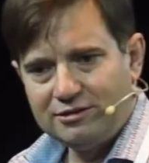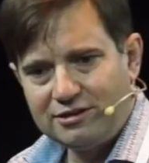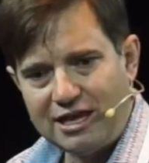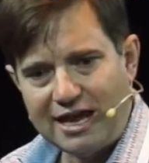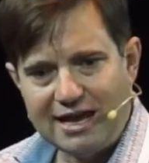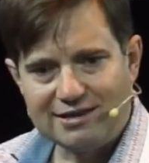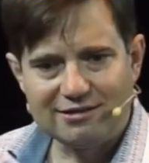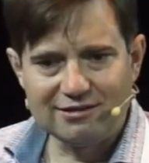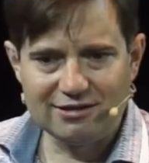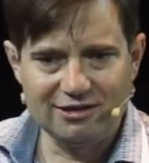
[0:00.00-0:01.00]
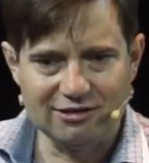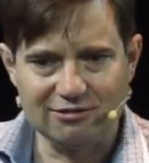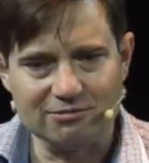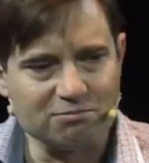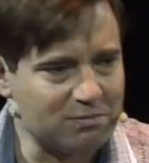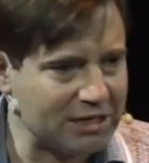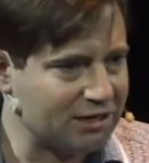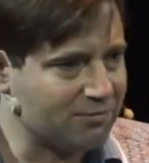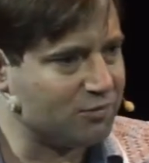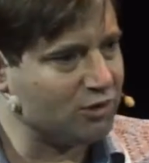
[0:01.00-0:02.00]
that, that
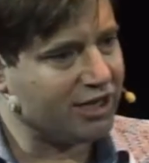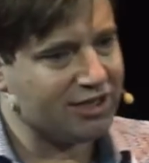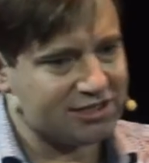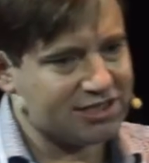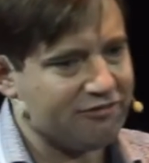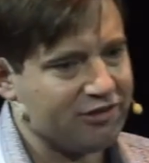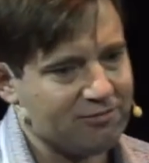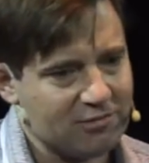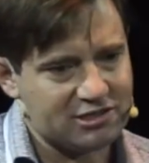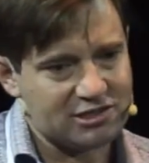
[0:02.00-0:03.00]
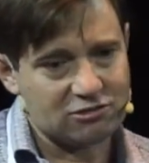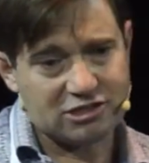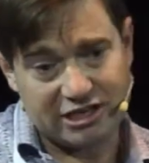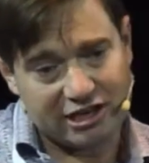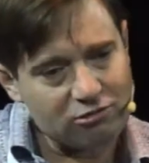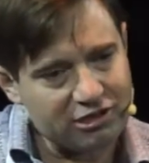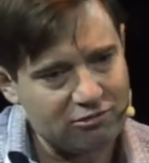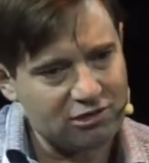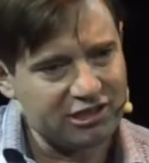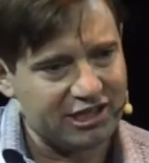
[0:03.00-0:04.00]
you're doing all these stuff on social and they're really
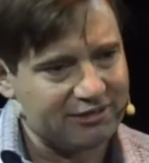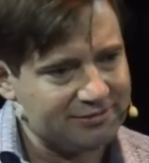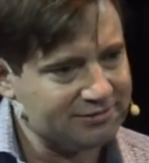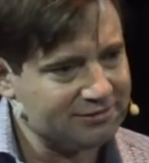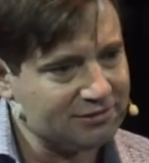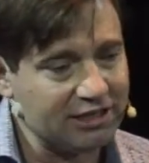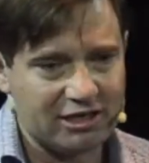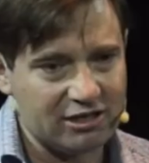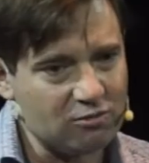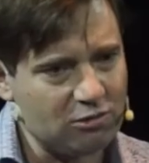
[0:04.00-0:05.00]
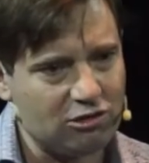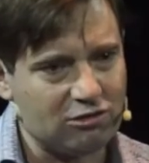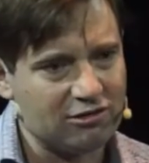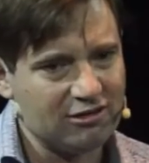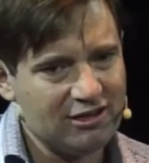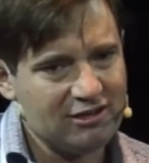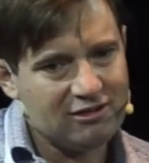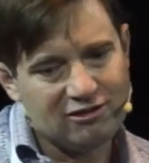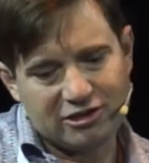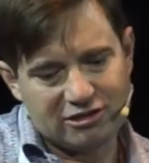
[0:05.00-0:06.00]
working, and you can do more.
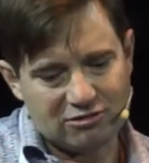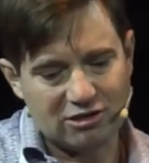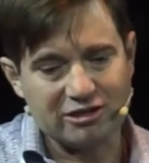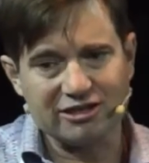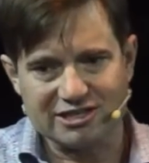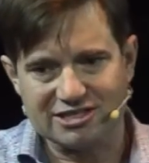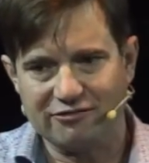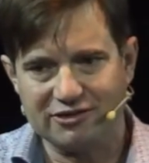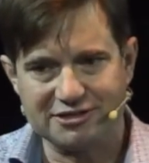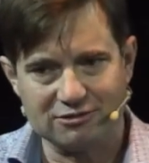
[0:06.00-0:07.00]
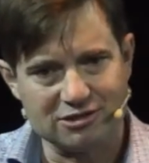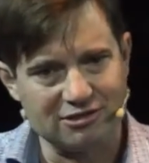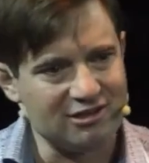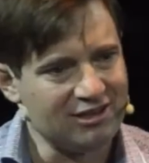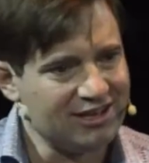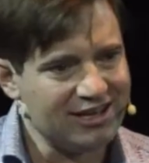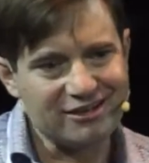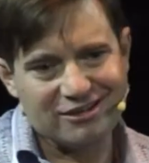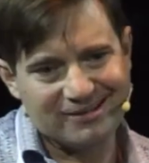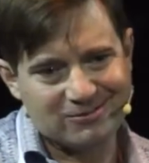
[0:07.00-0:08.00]
Or you don't know that you did stuff on social and
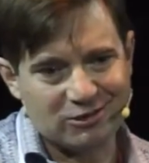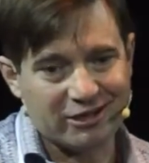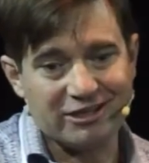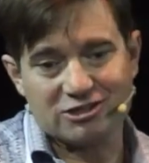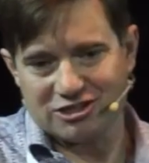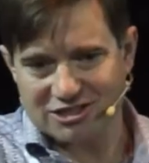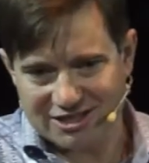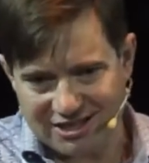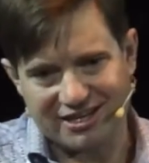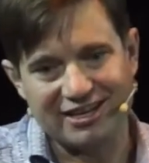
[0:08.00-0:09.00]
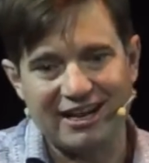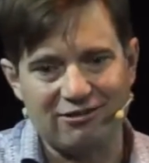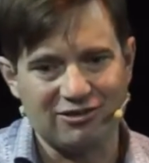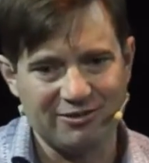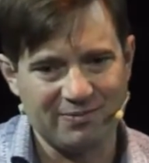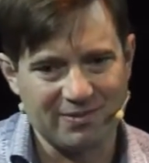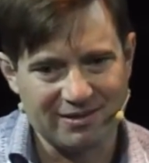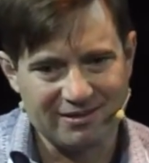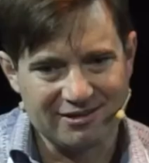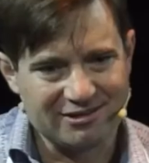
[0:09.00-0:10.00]
it didn't work, and you should just cut it out.
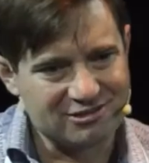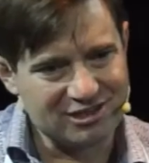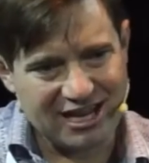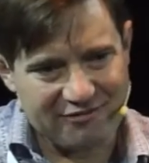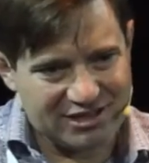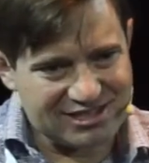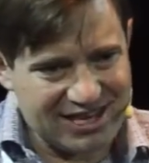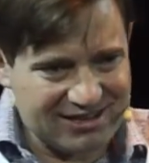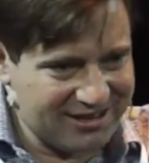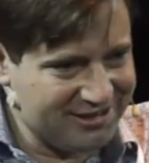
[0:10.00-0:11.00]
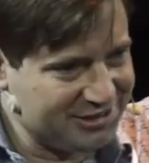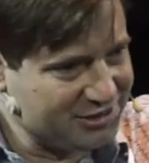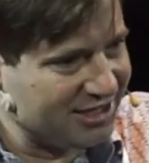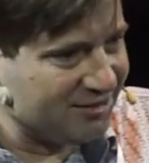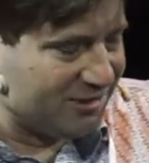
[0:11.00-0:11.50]
So you have these tentacles, right? A